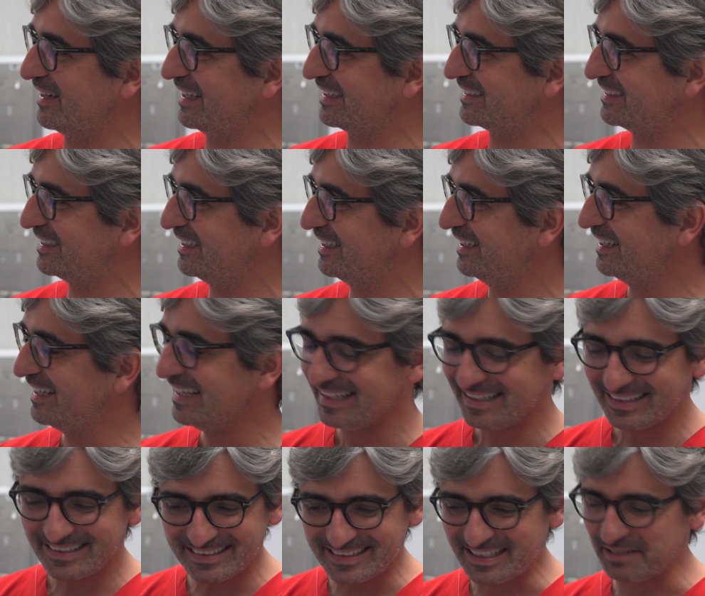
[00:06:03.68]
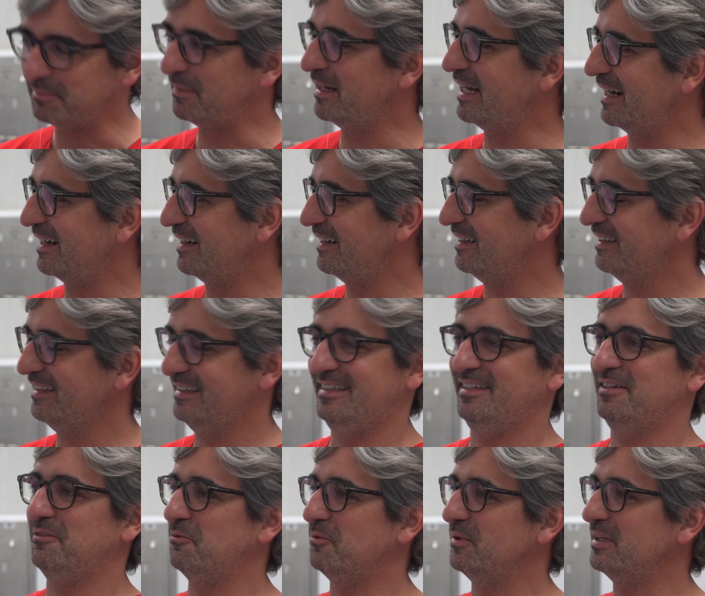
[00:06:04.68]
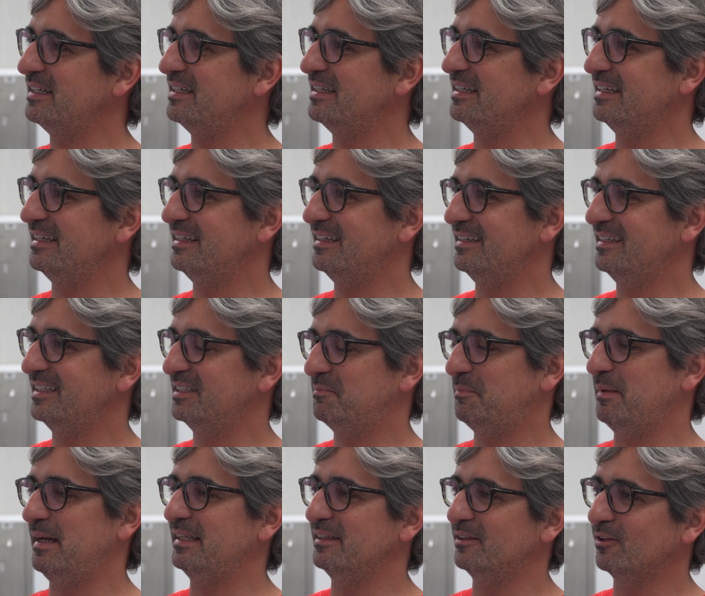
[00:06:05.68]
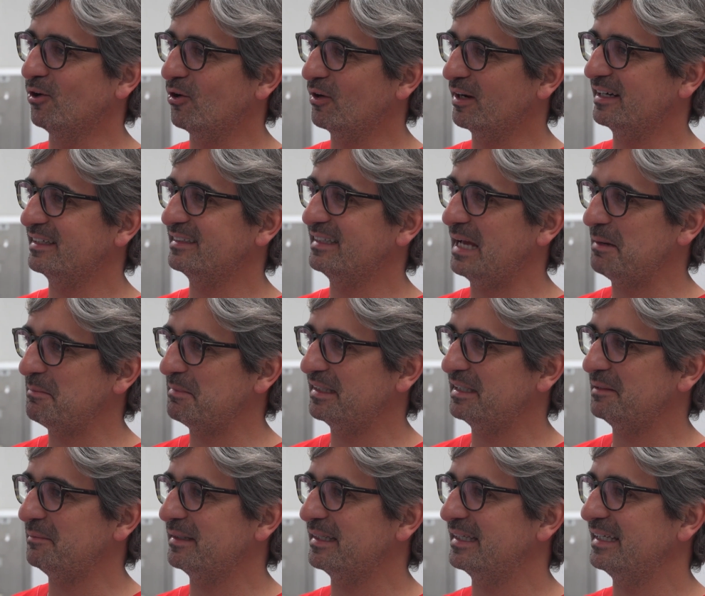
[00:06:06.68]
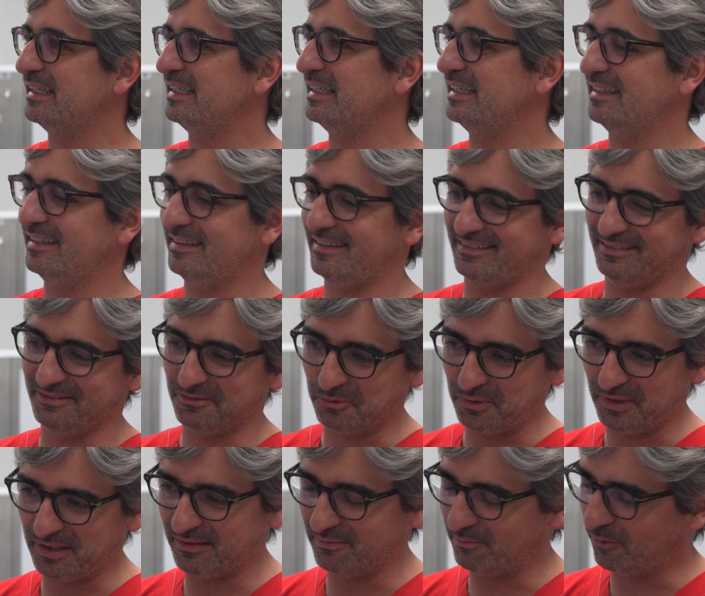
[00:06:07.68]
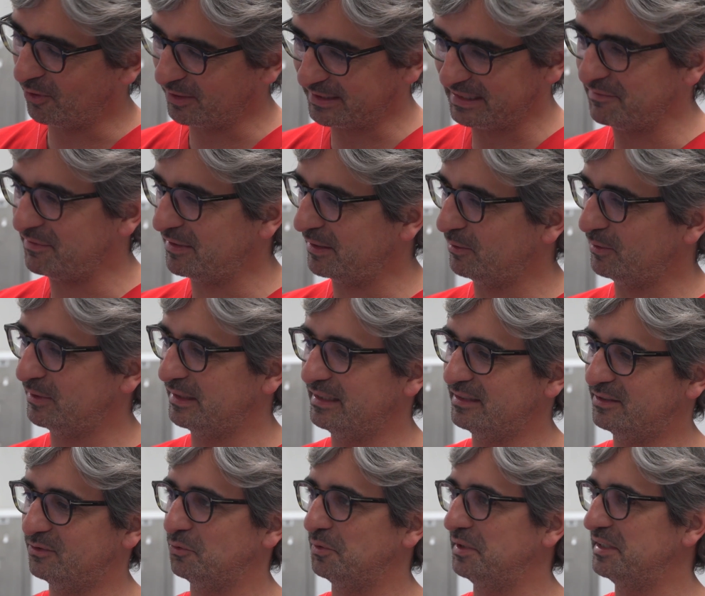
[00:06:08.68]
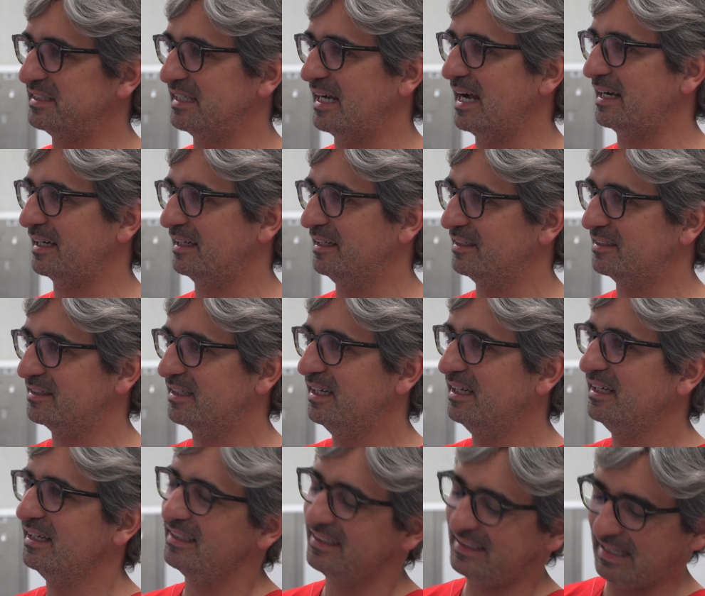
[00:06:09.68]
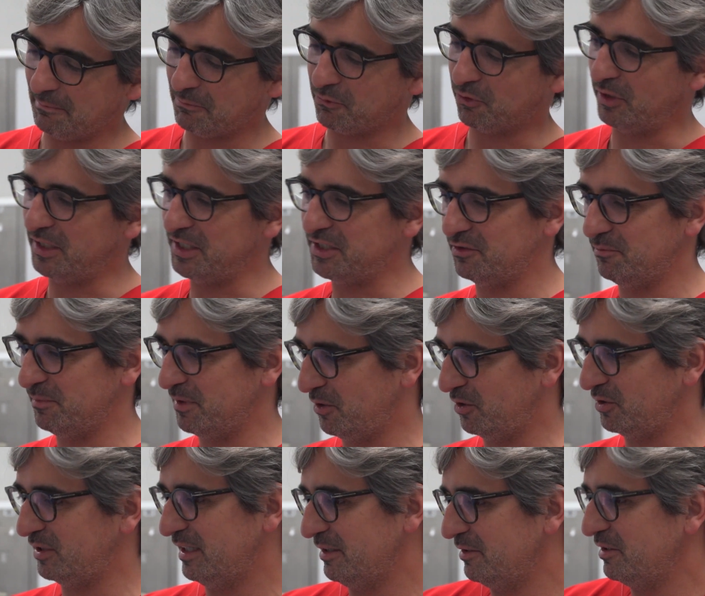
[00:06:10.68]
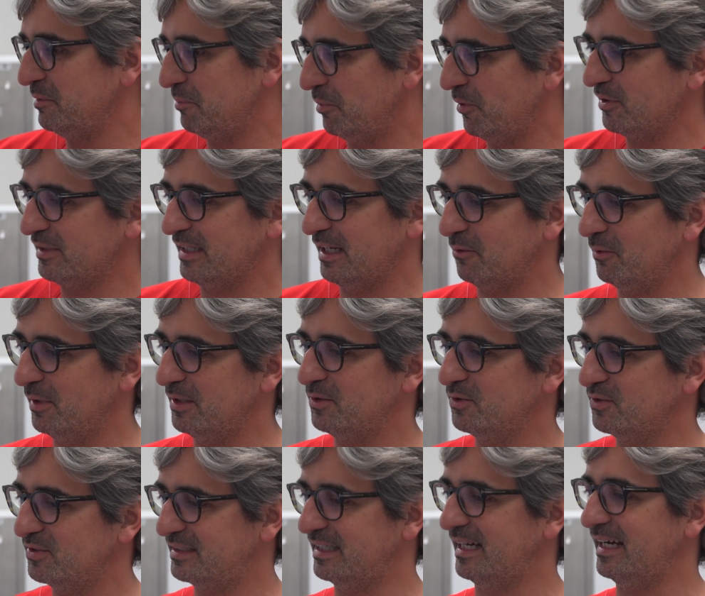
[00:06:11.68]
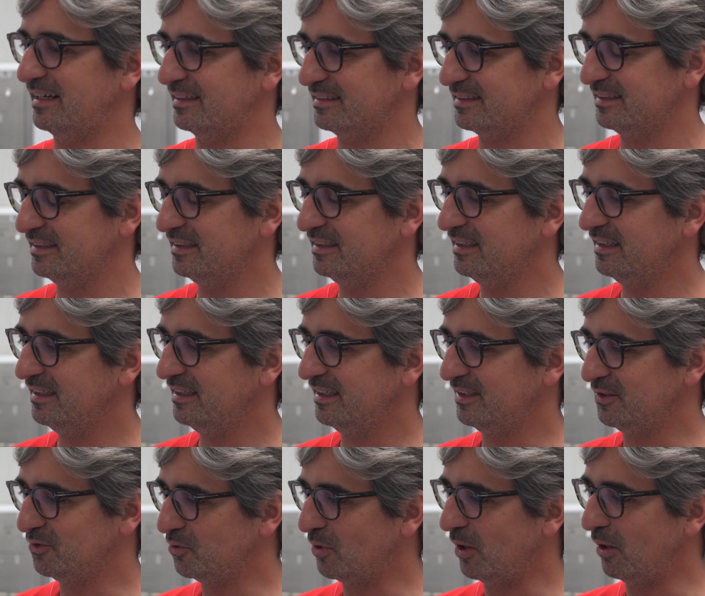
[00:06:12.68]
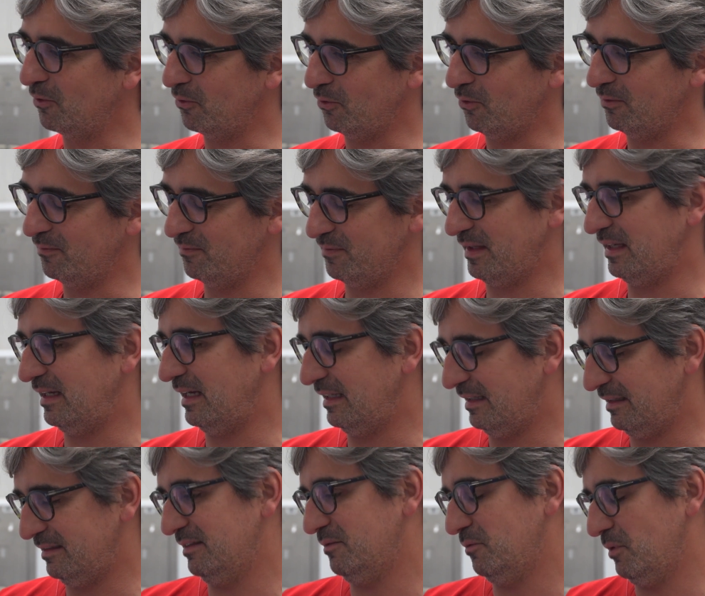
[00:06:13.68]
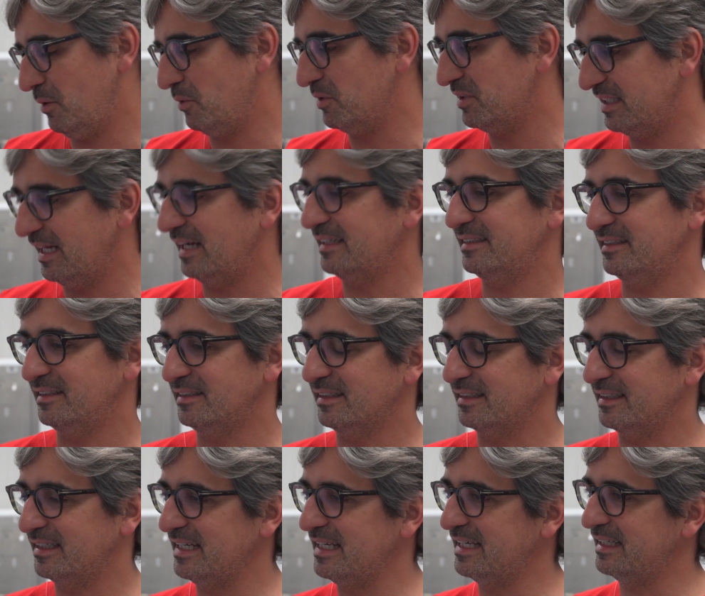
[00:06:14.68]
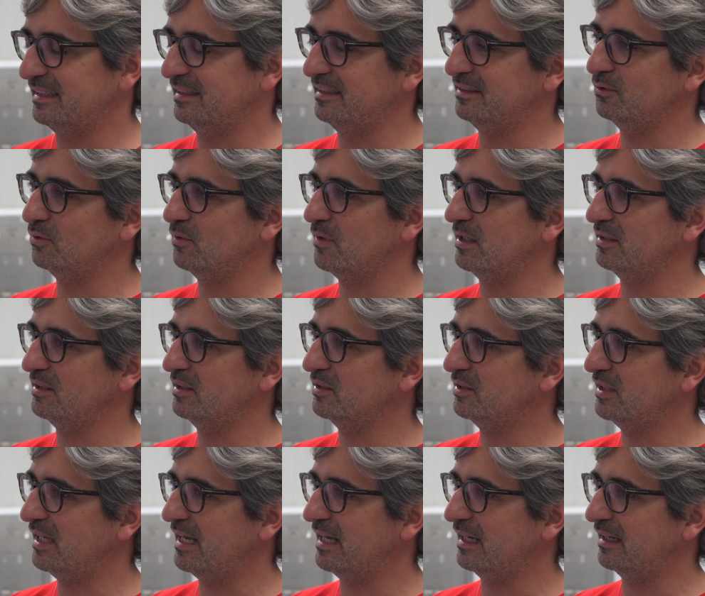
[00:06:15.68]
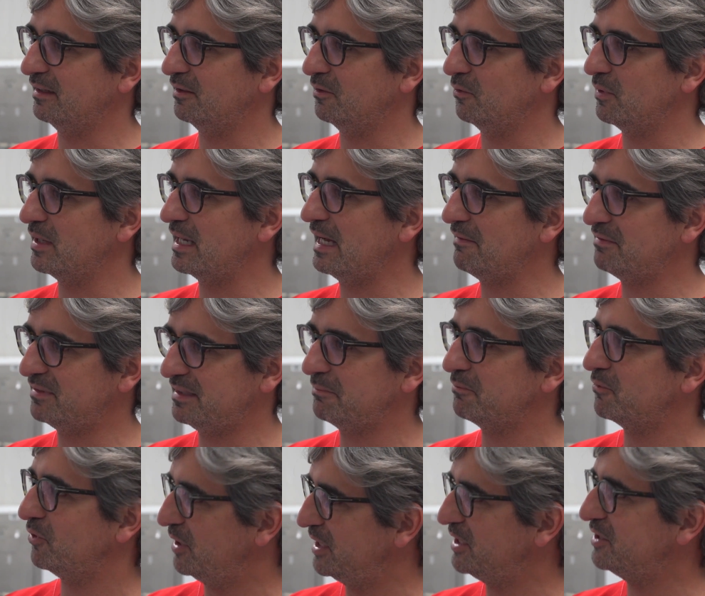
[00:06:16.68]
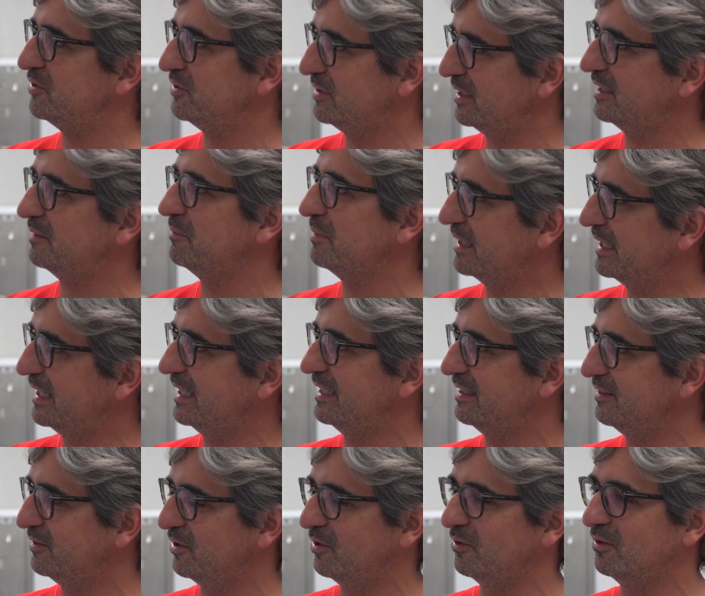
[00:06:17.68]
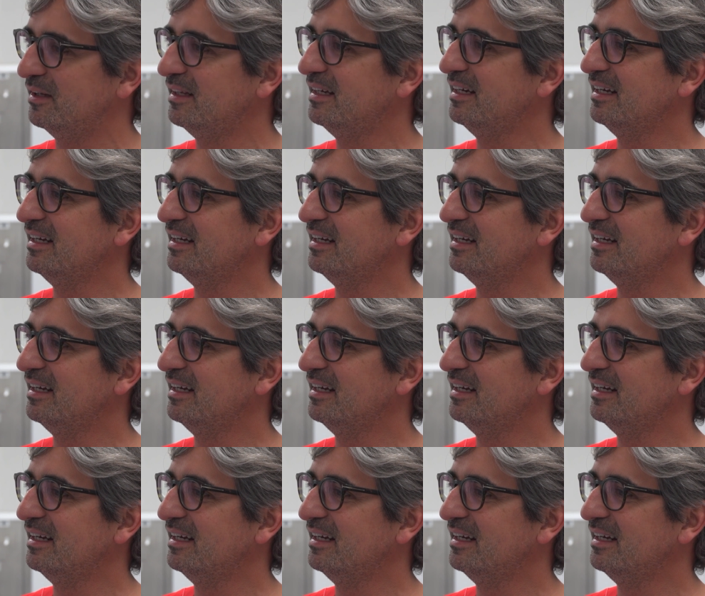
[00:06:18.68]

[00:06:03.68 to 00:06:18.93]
VATS. Similar. We spend longer time at the beginning with more difficulties to reach angles, some collision, because in Uniportal, when you start, you all, when we started the technique in 2010, we have some collisions at the beginning, you know.